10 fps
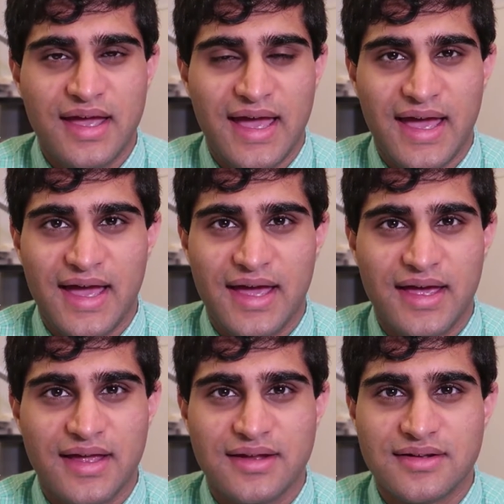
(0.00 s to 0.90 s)

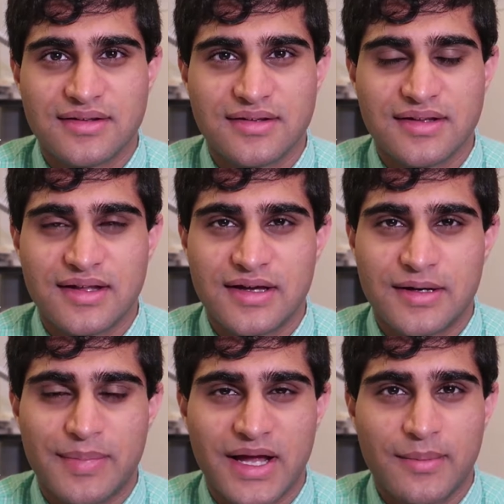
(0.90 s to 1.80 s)
and
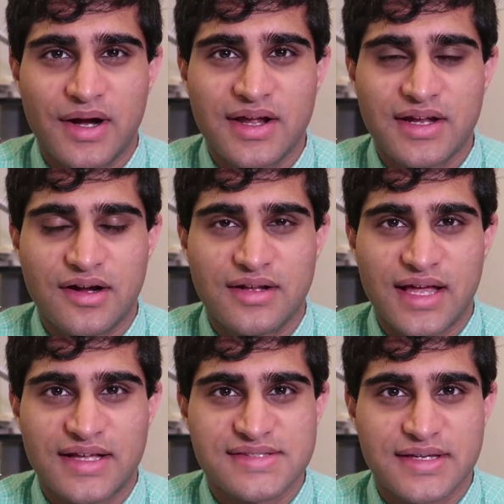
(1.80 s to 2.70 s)
by American
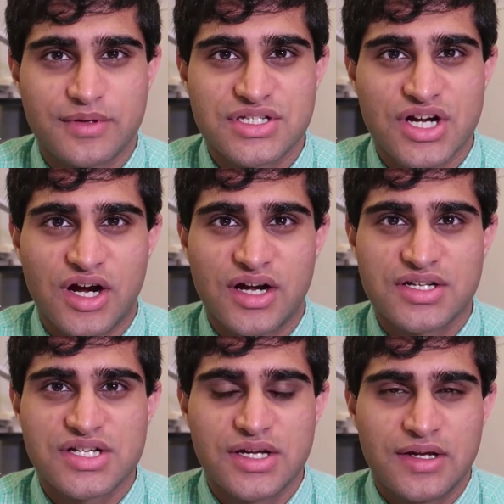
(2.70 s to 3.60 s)
Airlines, they would charge